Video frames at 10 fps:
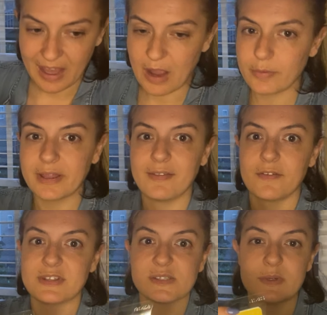I really love
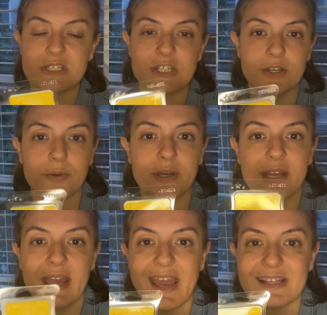this one too.
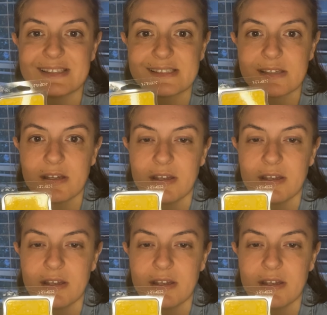It's